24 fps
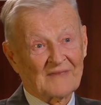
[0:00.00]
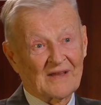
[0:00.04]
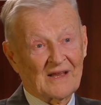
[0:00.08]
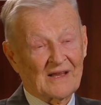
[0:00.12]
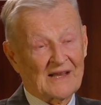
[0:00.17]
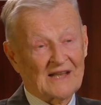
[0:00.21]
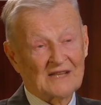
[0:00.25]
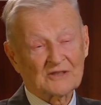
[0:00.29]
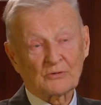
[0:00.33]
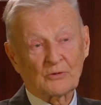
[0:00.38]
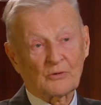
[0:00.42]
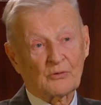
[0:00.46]

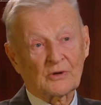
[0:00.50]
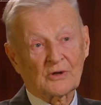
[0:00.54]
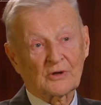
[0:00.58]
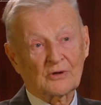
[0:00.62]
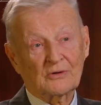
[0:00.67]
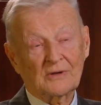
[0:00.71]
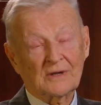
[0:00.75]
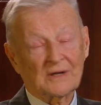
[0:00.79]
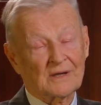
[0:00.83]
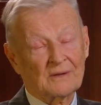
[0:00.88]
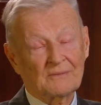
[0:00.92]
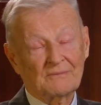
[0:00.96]
That's what we're
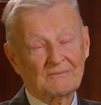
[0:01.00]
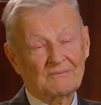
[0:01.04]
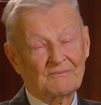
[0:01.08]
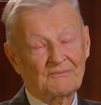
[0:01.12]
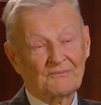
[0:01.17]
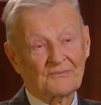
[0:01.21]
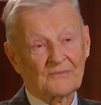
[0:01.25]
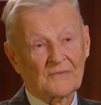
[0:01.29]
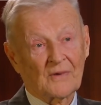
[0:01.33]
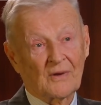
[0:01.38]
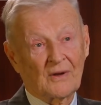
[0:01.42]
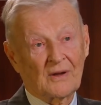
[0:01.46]
doing
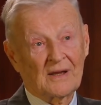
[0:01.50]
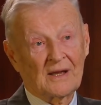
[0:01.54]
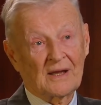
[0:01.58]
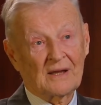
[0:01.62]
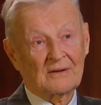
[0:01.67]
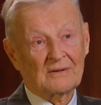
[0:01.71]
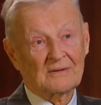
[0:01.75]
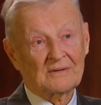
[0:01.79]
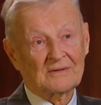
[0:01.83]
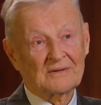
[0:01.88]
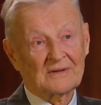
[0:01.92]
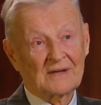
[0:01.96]

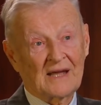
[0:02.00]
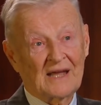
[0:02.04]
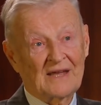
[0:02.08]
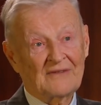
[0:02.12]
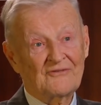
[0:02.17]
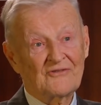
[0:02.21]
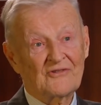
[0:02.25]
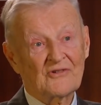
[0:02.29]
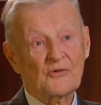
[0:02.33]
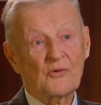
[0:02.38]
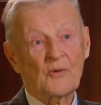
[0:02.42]
every